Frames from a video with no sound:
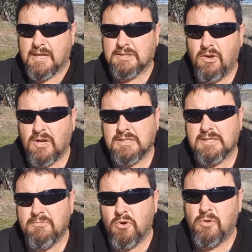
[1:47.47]
It's nice and
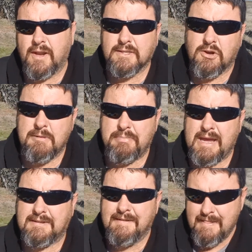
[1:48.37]
small and it's
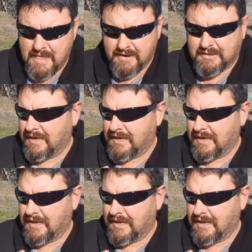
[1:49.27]
compact and it